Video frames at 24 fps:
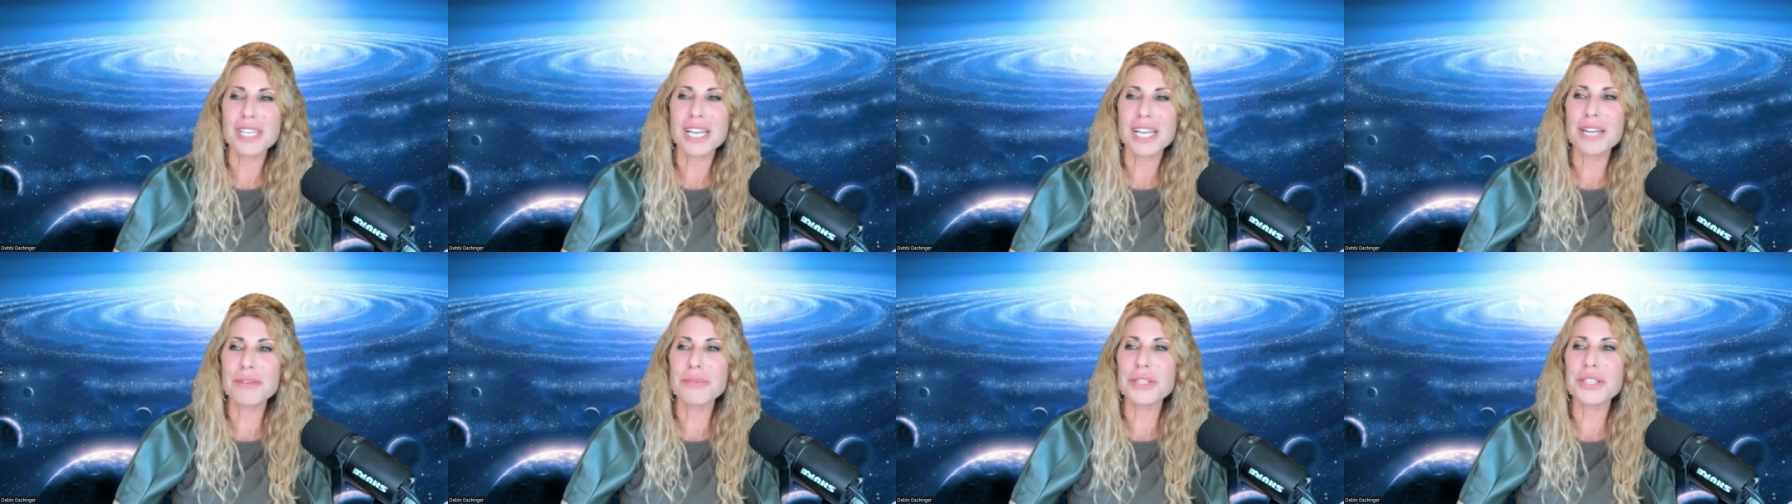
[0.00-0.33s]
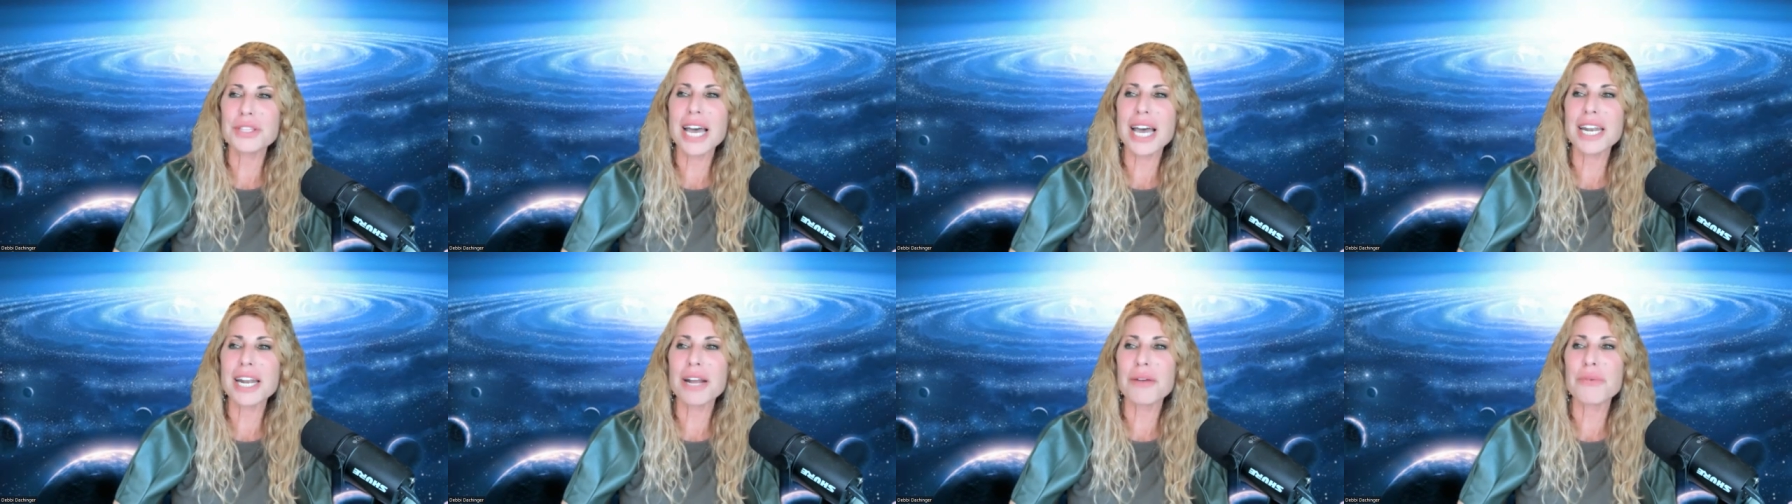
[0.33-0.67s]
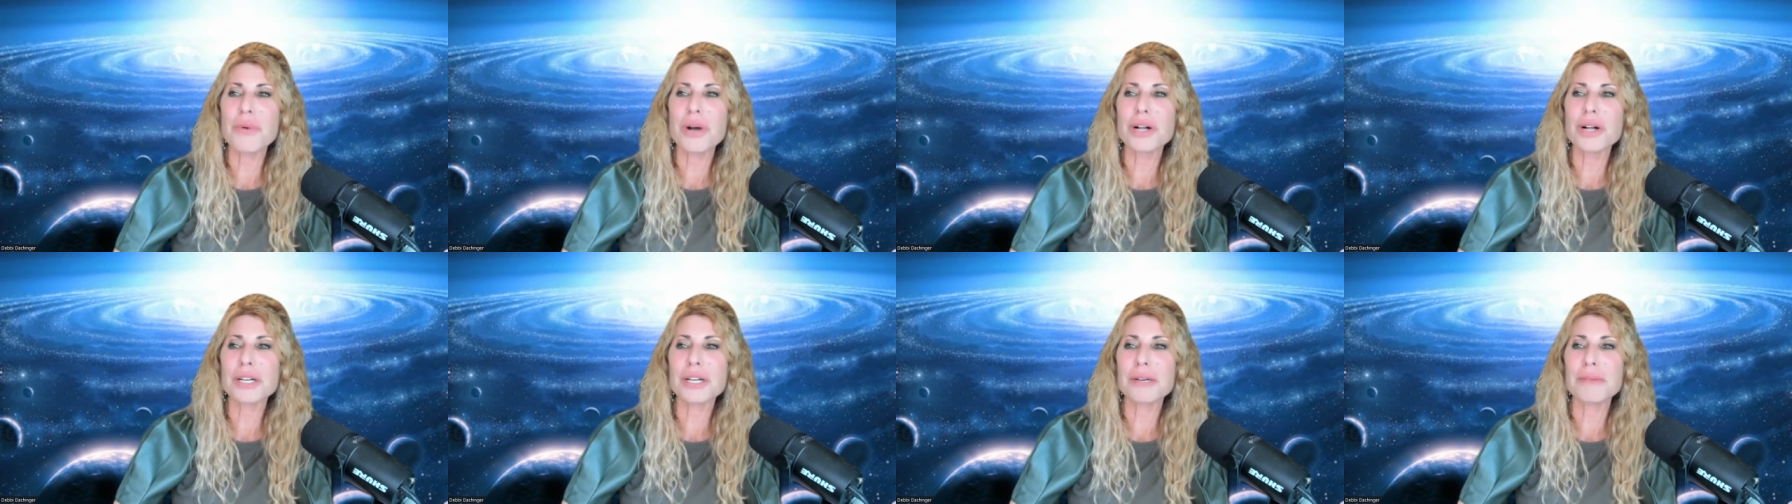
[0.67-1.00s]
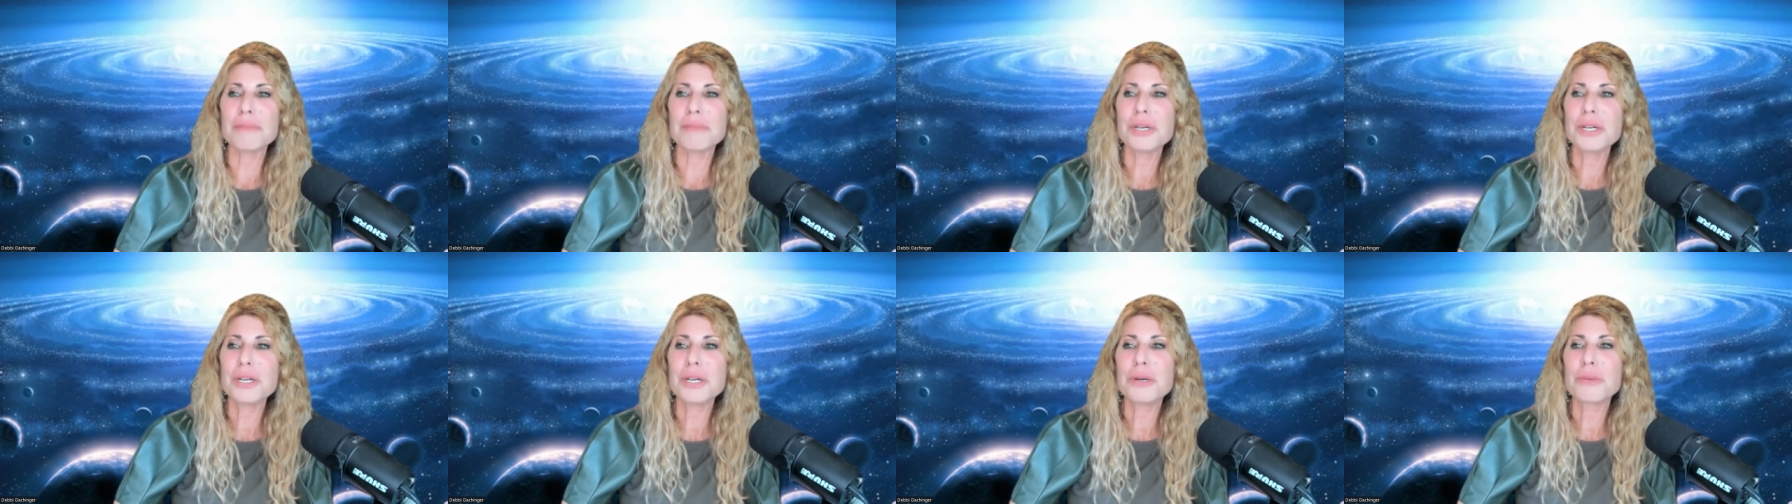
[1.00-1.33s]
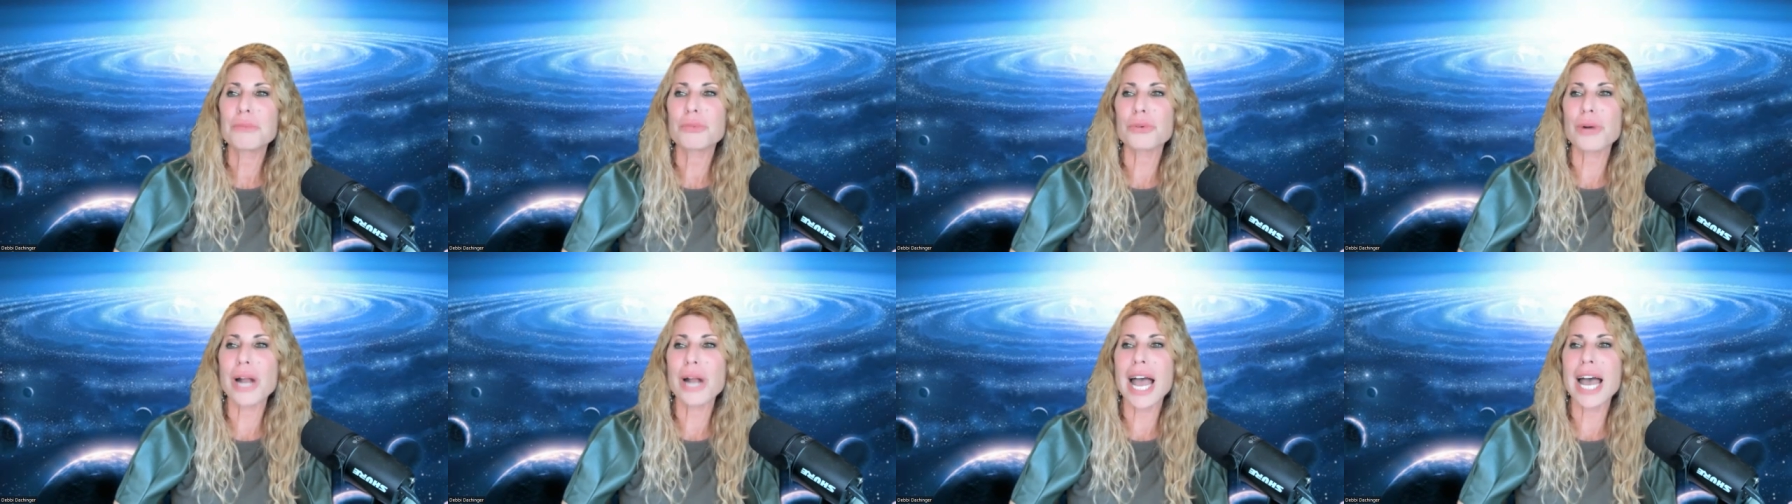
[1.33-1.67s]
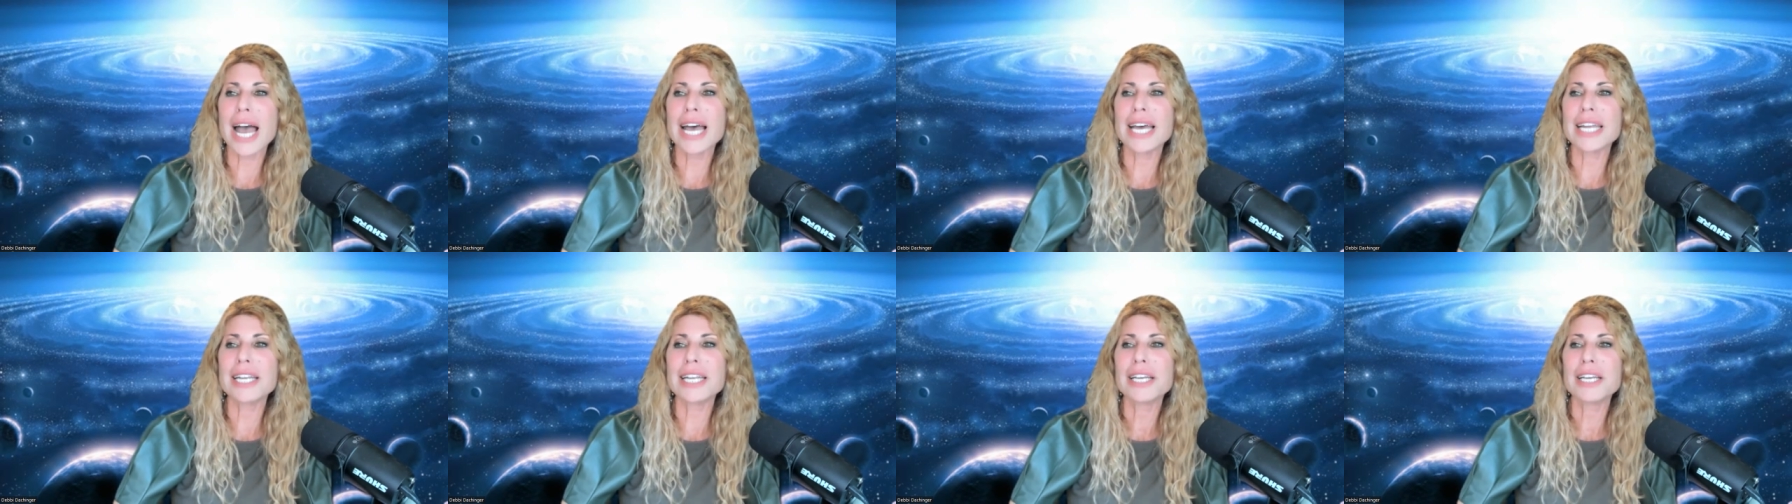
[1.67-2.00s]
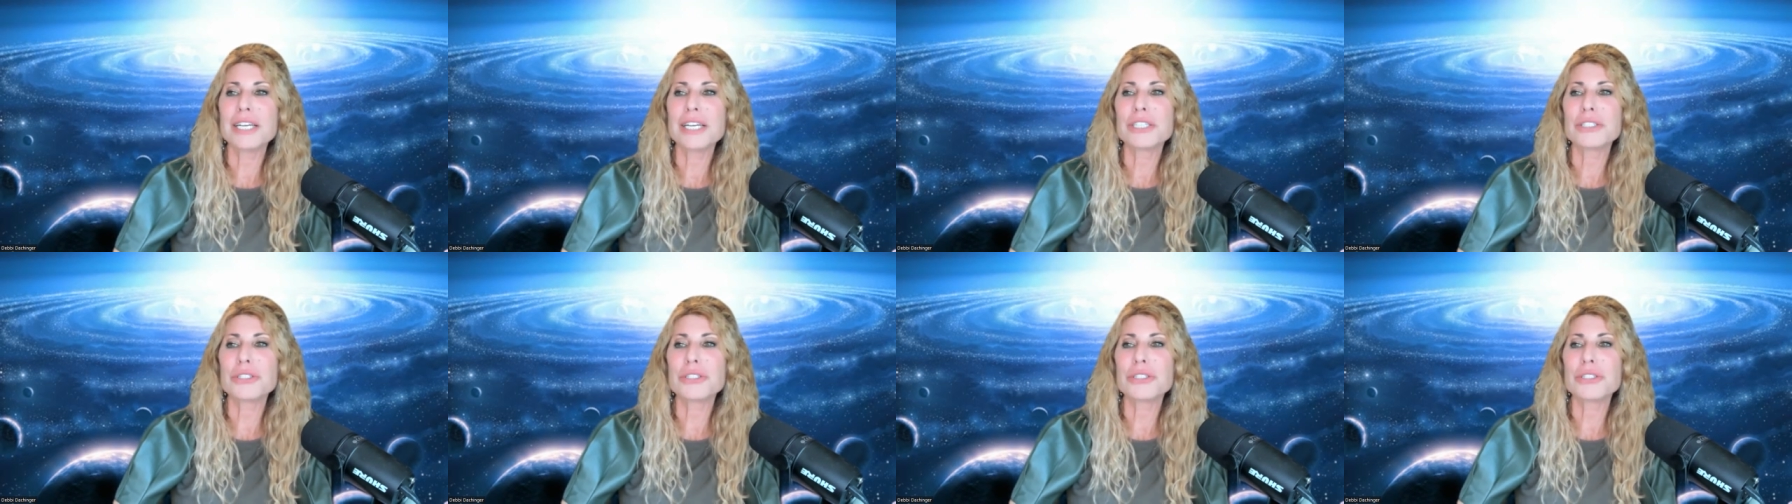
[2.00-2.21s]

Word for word: And with that, I welcome Brad